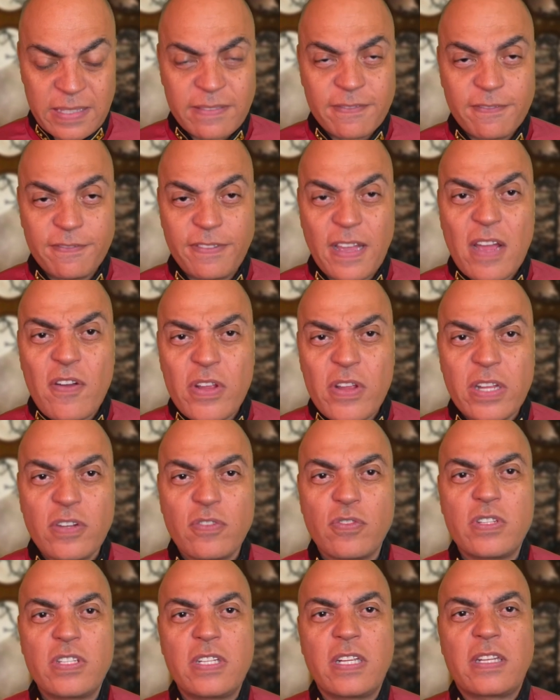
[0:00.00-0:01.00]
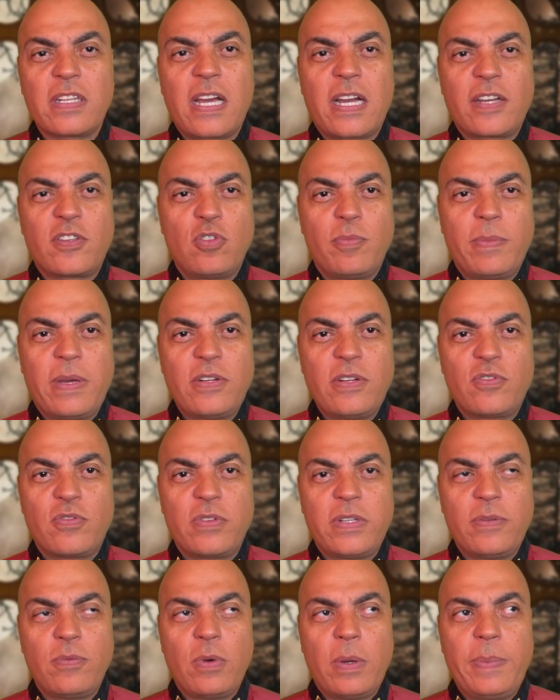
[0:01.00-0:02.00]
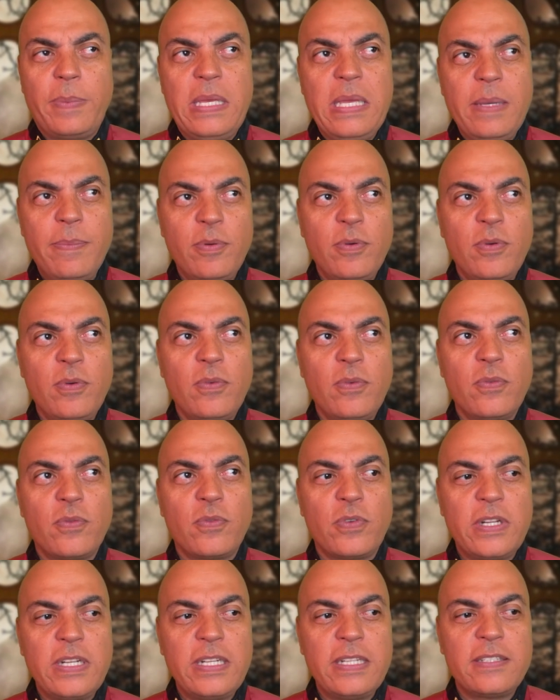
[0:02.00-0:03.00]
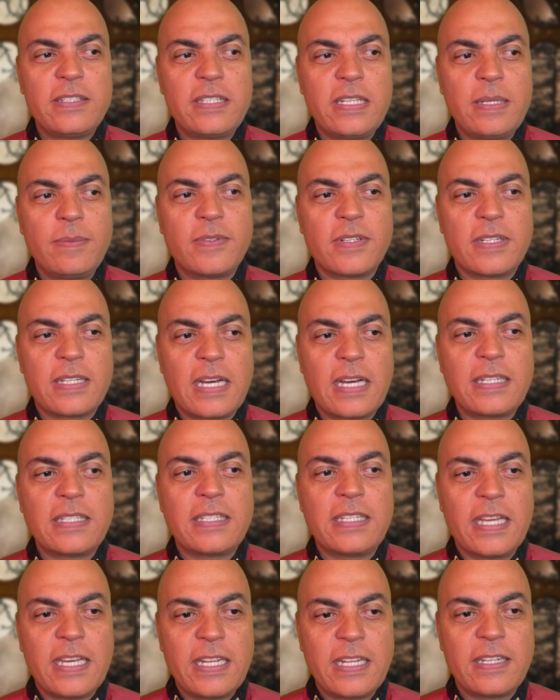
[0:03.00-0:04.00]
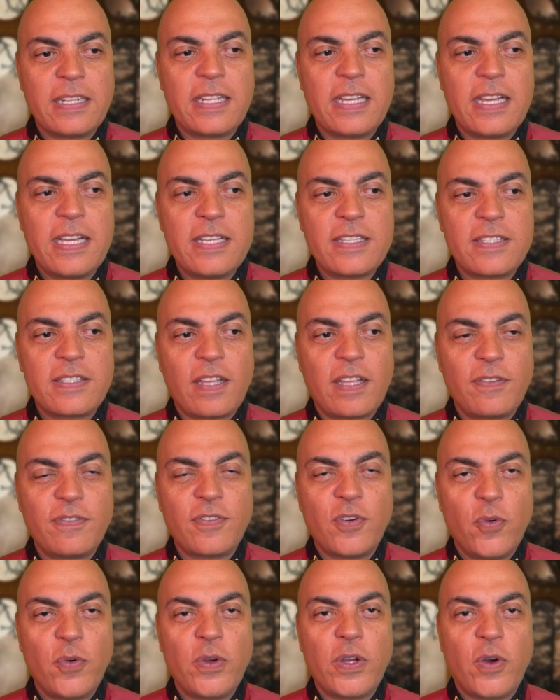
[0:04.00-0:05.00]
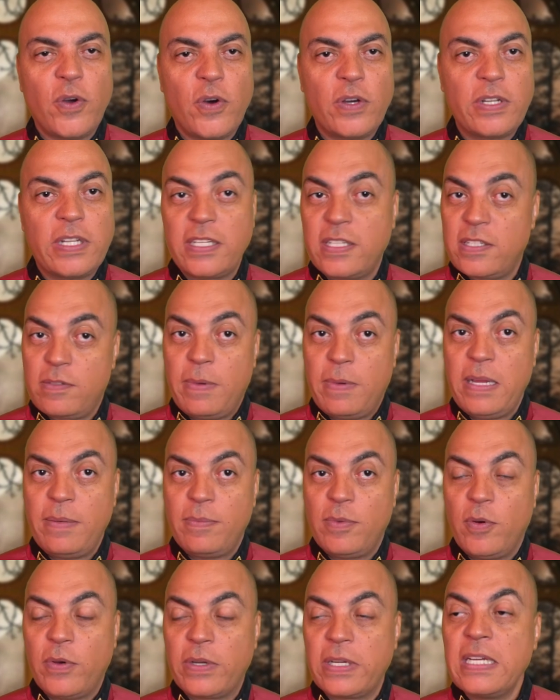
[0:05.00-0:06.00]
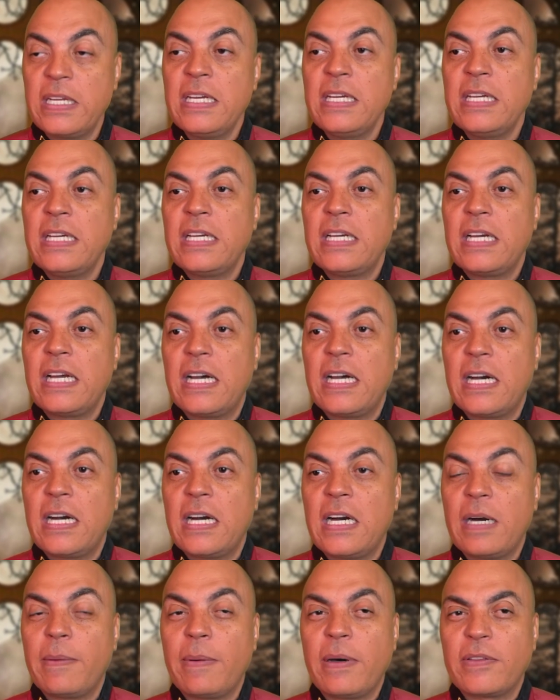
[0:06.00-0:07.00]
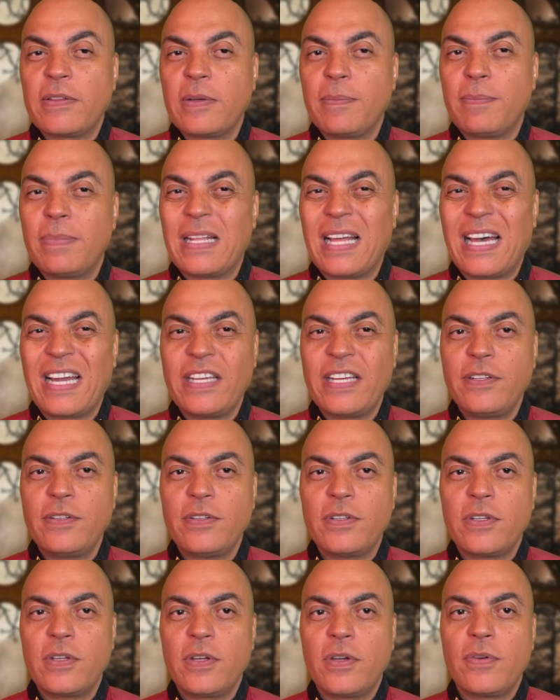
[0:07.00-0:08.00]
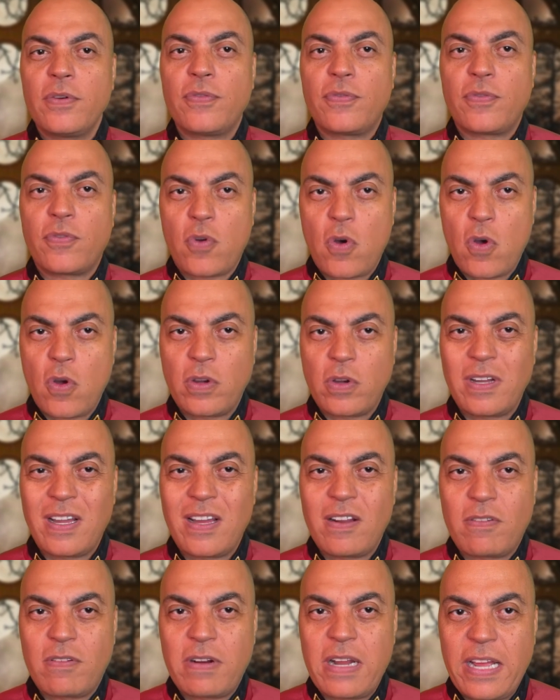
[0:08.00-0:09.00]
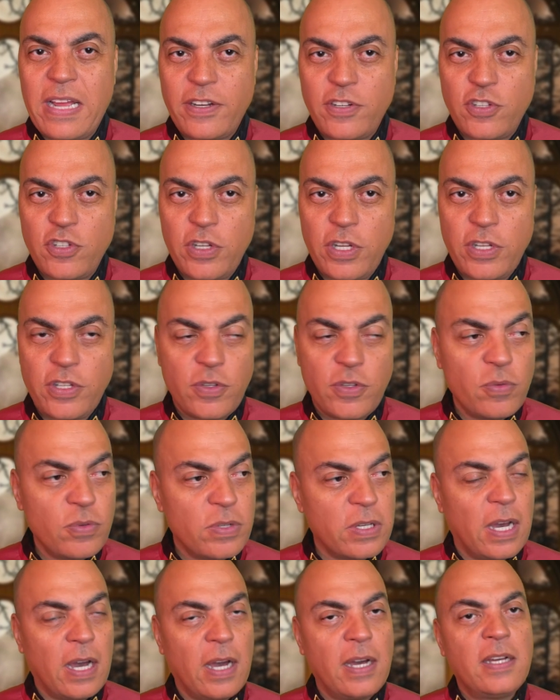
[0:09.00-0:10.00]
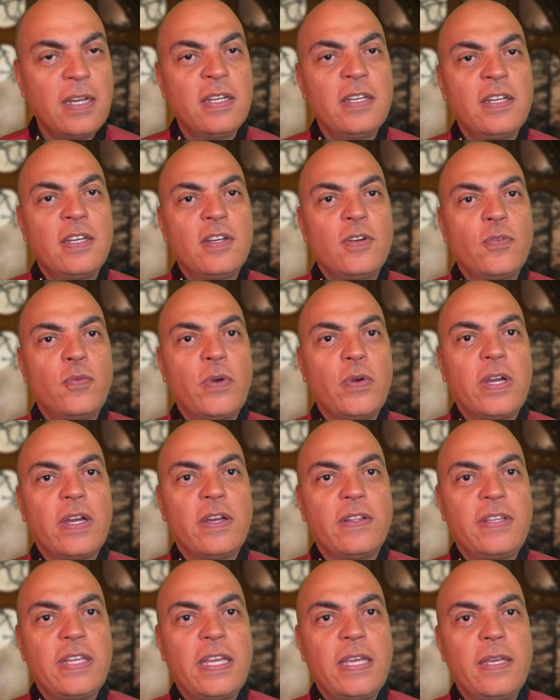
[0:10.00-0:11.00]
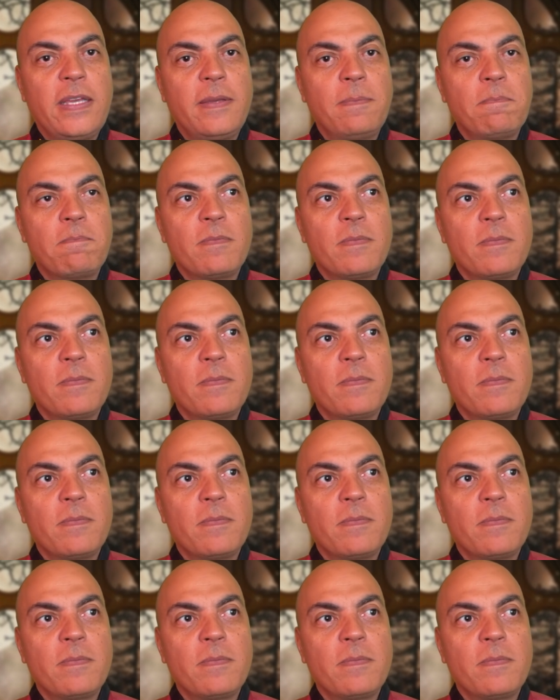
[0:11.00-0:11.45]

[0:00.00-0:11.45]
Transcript: very interesting documentary where people really seem to not get it. There is stuff going on that is mind-blowing about the Blind Frog Ranch in Utah, where they